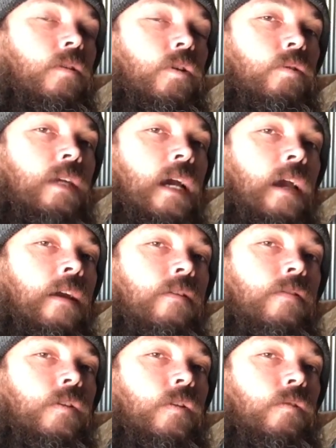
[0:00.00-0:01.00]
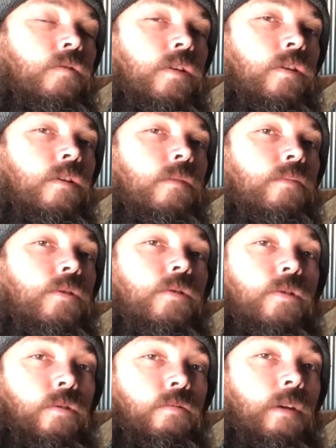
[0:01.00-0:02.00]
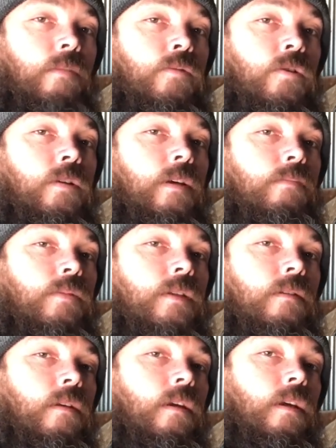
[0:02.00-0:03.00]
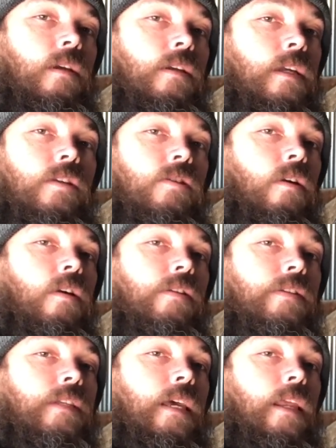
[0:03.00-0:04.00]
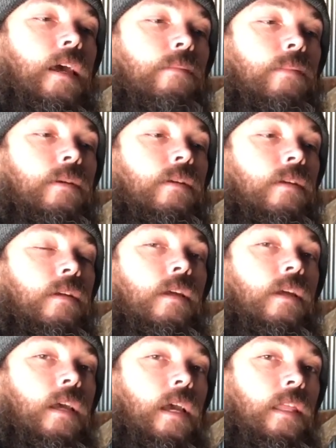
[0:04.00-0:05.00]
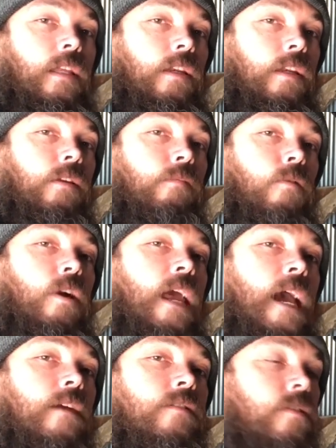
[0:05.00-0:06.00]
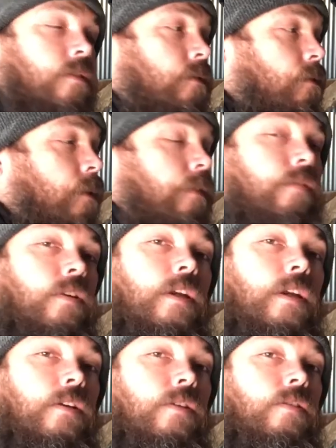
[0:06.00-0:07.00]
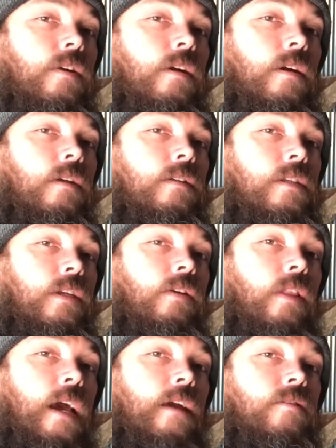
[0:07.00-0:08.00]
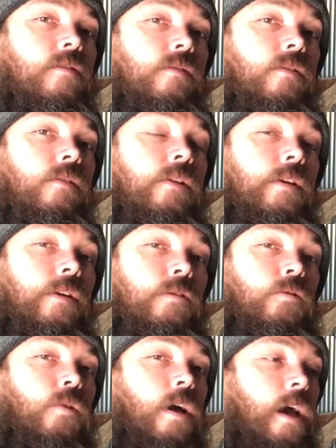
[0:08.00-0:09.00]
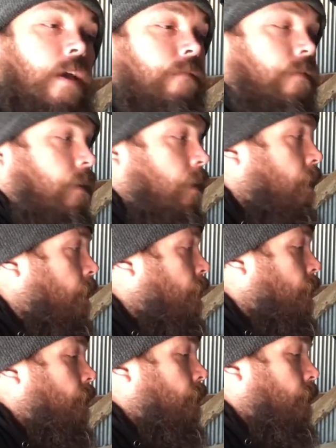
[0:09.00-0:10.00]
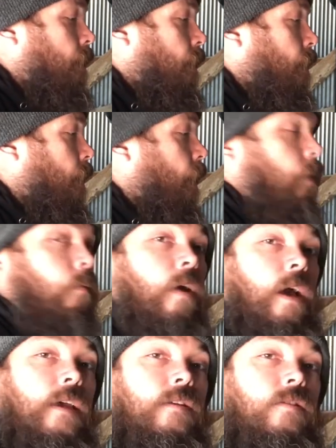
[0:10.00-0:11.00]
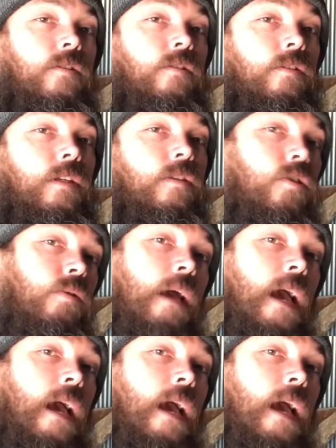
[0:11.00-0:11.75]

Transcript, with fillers: two tires, two tubes, two rim strips to get you all set up. And then you need one axle if you're going to do a single axle drive. Otherwise, you'll need two